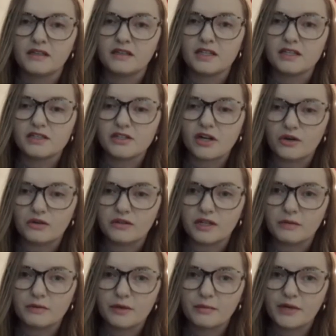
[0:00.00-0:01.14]
This not only
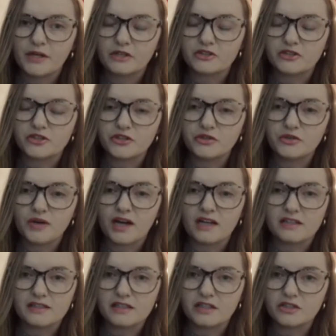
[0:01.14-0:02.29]
prepares you
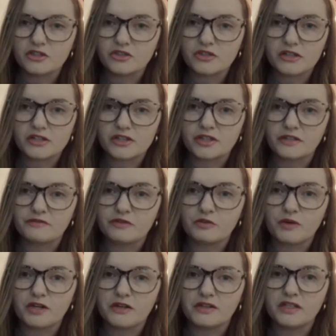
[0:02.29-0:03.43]
as the instructor for
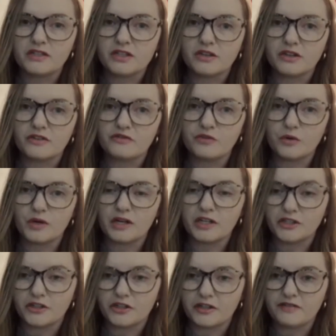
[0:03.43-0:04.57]
what you need to look for in
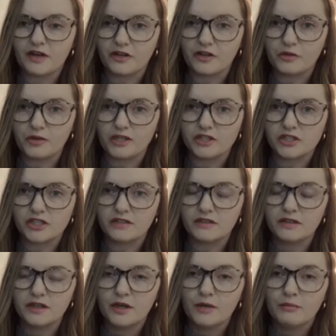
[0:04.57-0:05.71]
your evaluation,
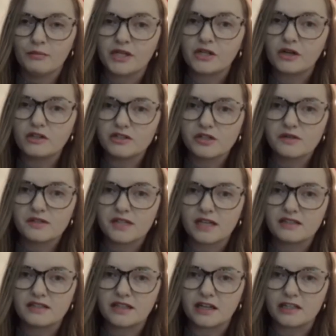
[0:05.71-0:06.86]
but it also
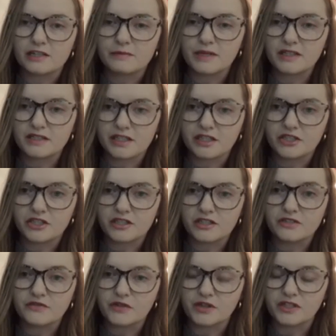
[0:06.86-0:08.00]
sets the
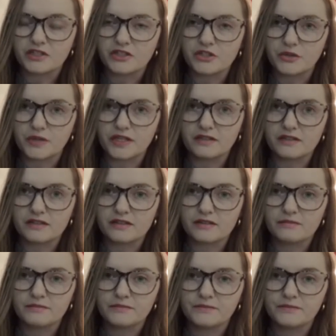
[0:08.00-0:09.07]
expectations for the students.